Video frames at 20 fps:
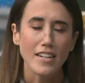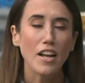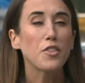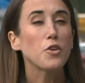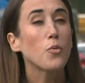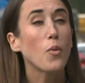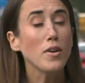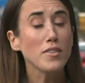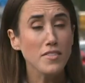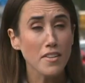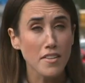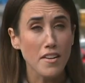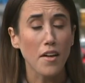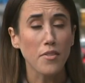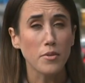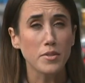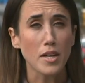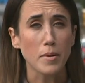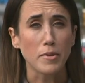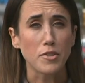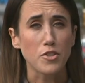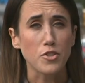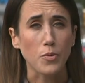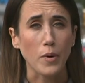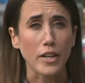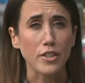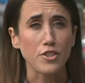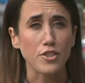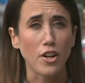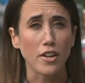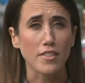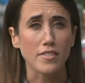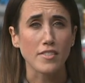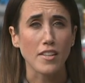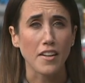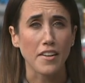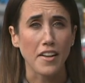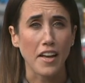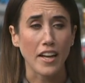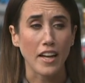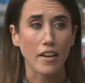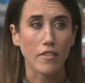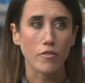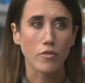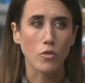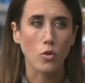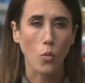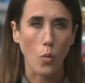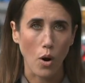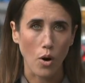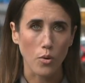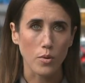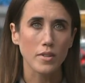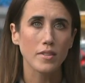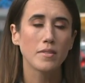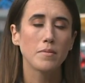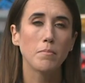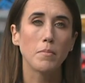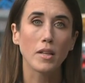Now, there was another demonstration on Sunday of, quote,